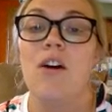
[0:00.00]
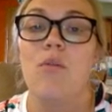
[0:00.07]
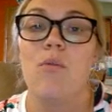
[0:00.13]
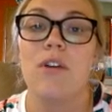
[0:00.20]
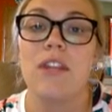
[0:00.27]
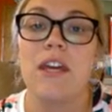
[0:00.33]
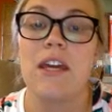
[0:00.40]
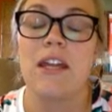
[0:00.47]

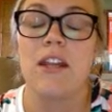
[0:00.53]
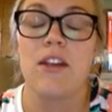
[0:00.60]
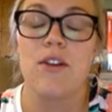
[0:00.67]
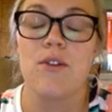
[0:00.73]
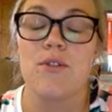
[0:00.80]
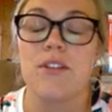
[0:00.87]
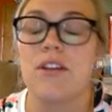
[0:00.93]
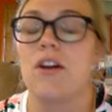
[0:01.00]
when they get to
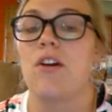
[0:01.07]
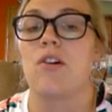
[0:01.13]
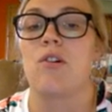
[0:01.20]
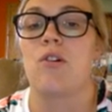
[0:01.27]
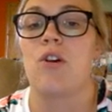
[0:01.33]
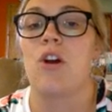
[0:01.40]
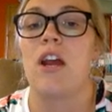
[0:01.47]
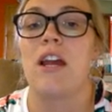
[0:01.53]
use their
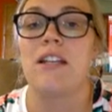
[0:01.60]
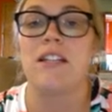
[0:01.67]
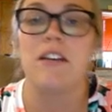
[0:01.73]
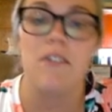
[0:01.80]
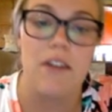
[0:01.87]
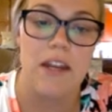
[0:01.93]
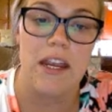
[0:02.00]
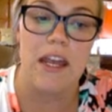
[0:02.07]

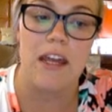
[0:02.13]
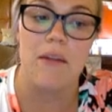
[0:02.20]
creativity